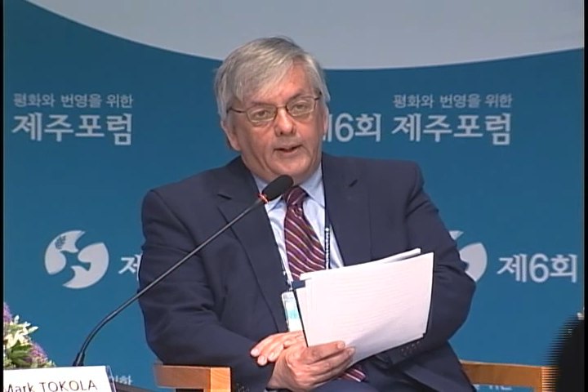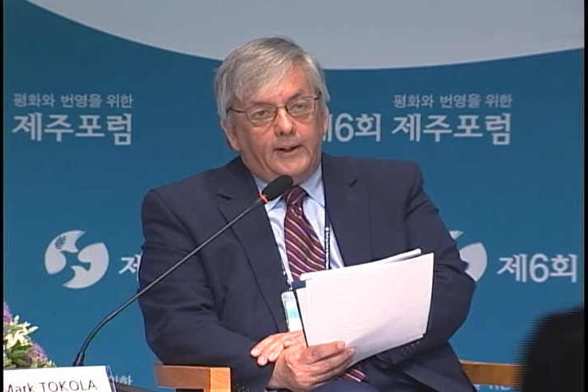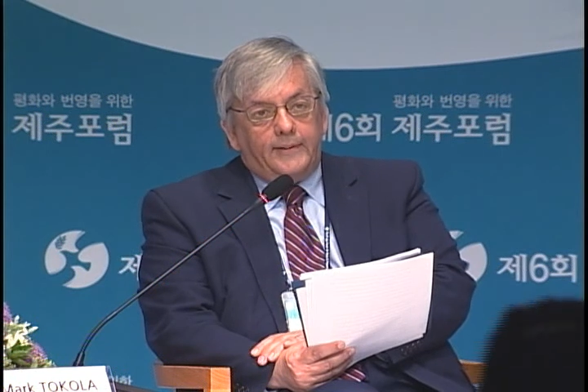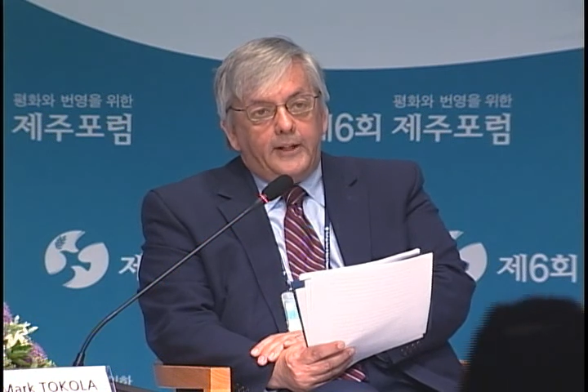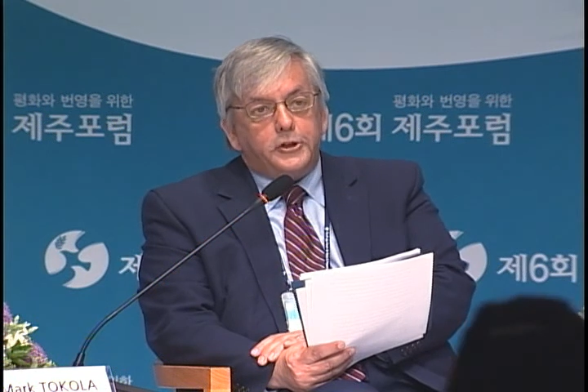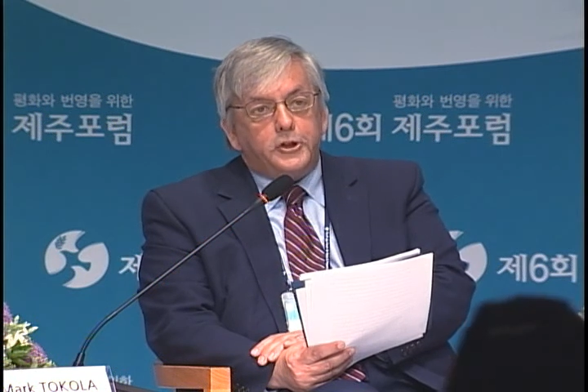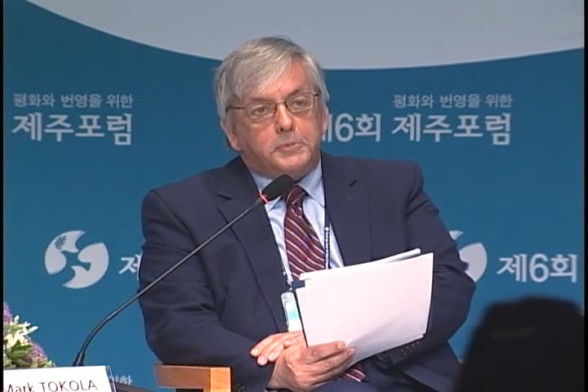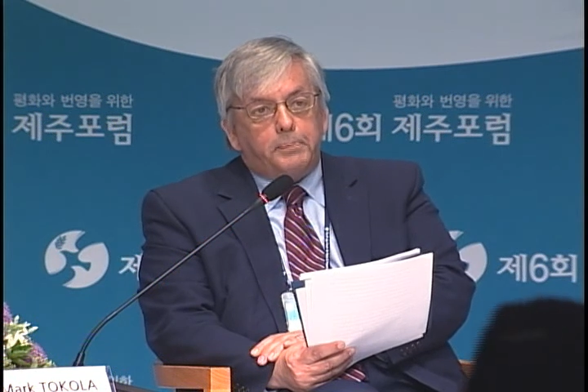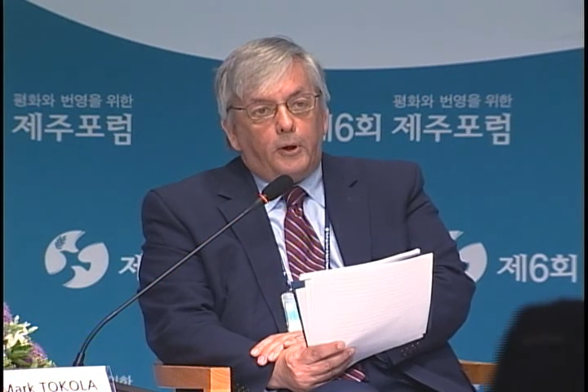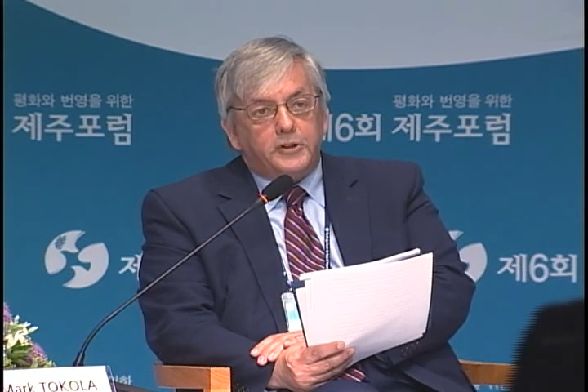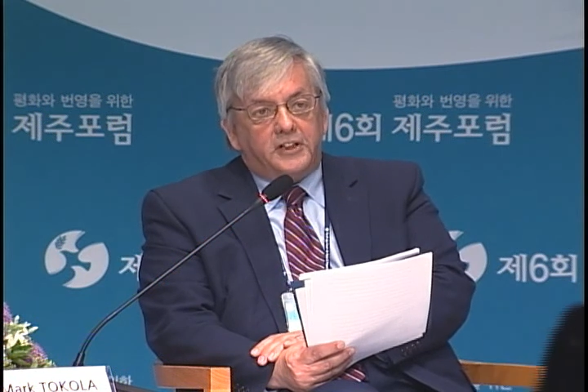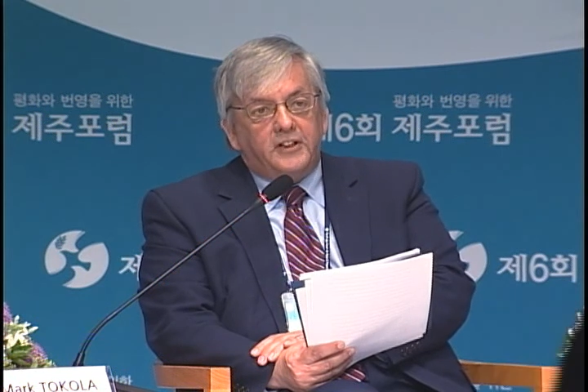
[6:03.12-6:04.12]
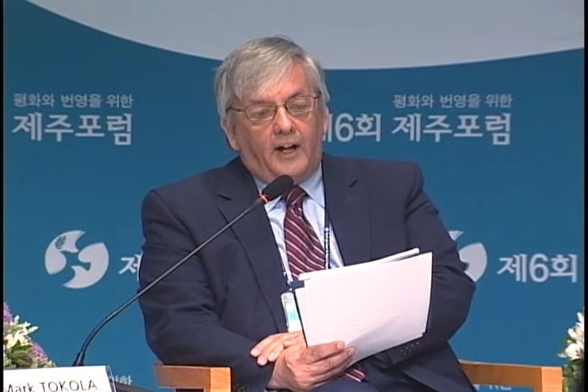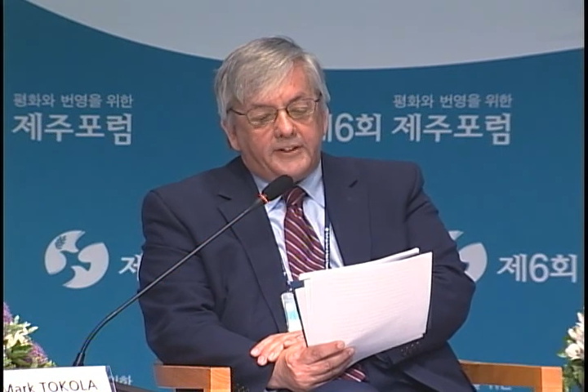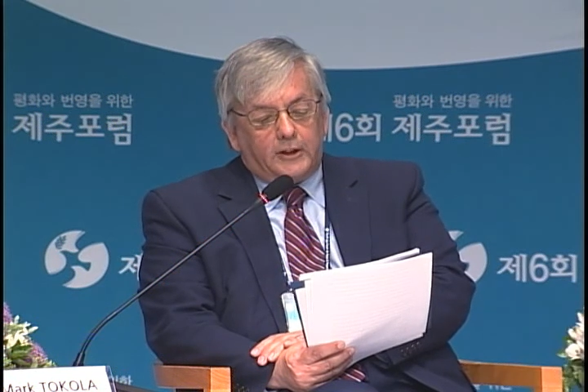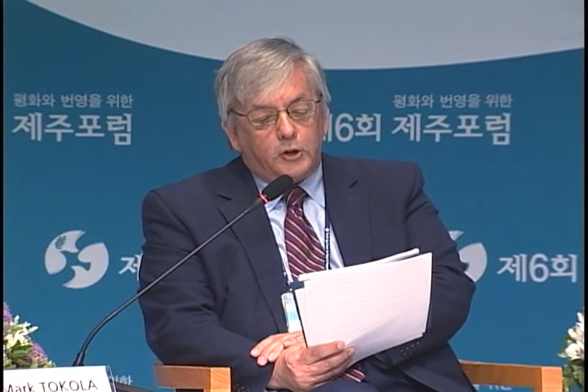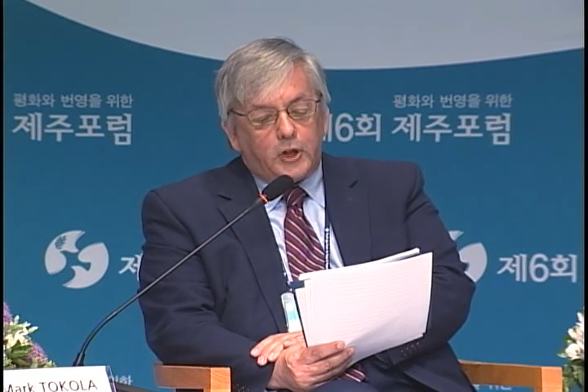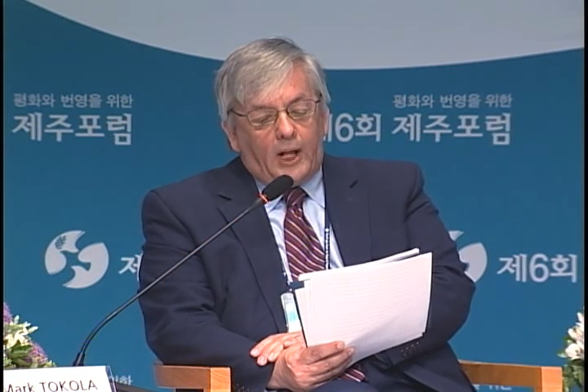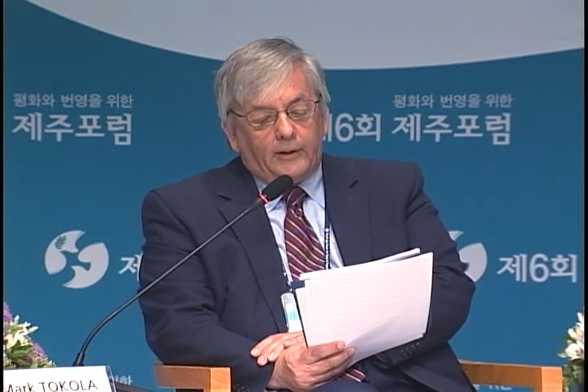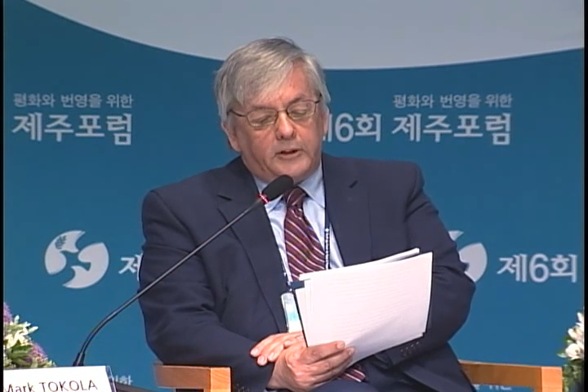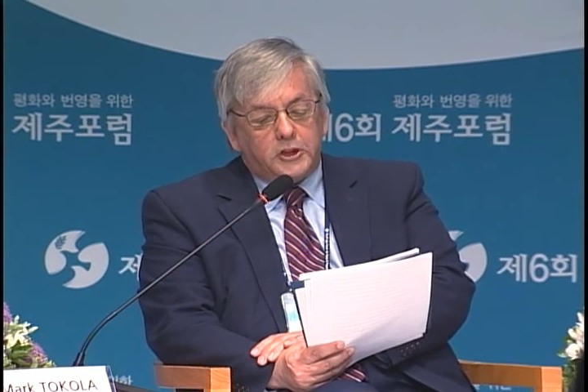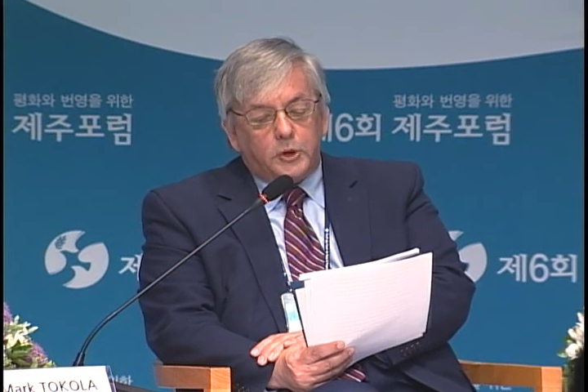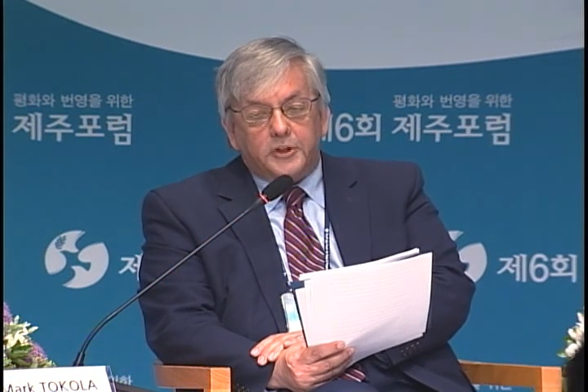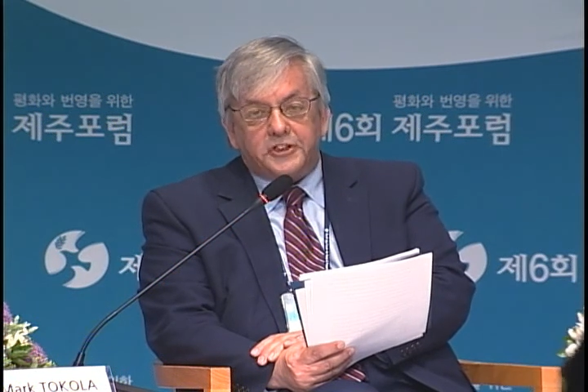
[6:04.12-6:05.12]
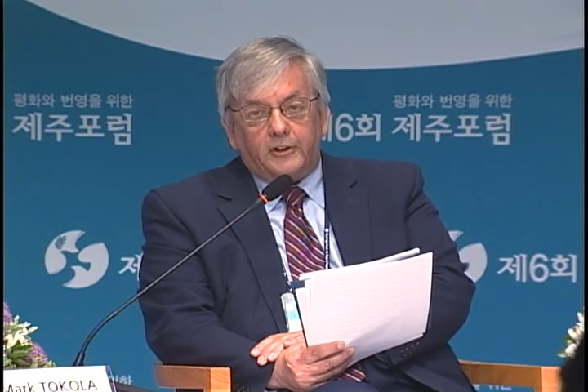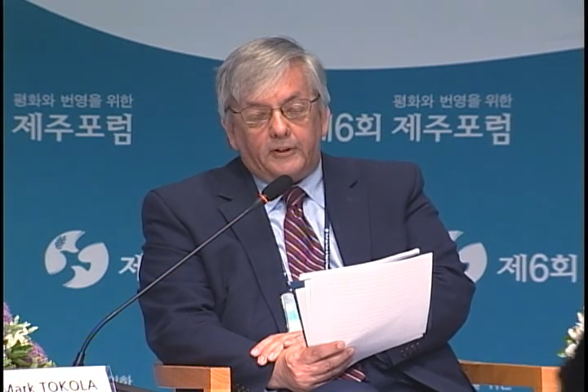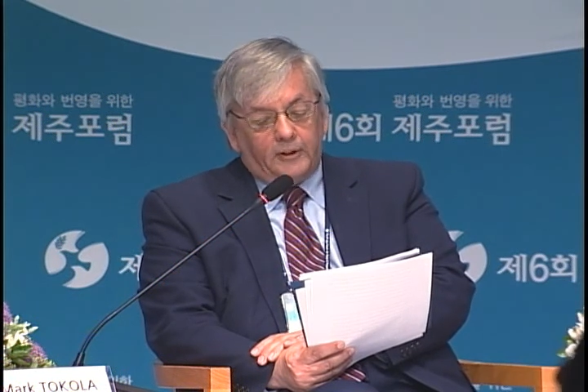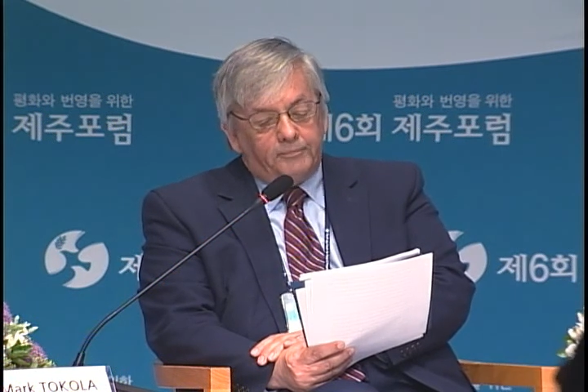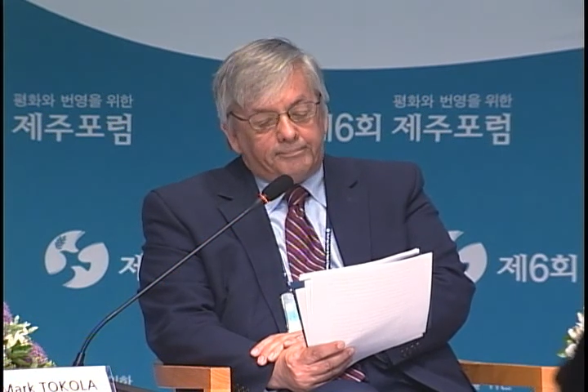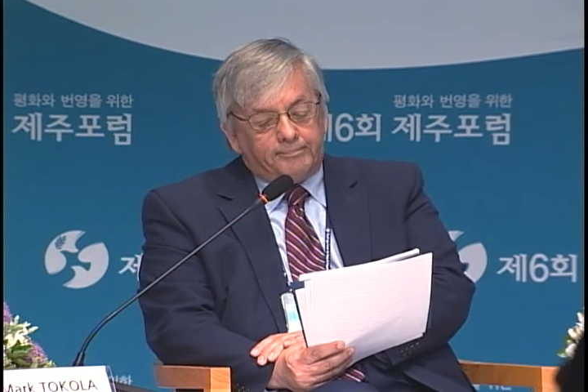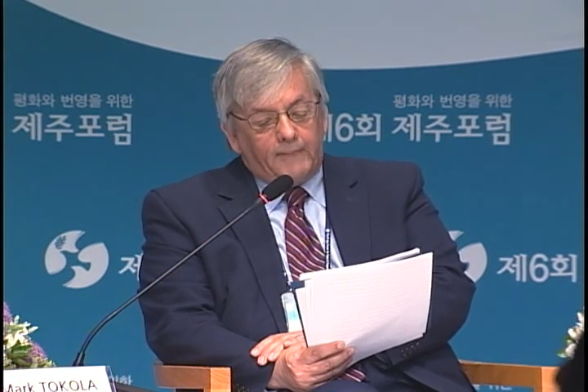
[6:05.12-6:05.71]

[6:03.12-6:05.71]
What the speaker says: The issues pose a daunting challenge to us all,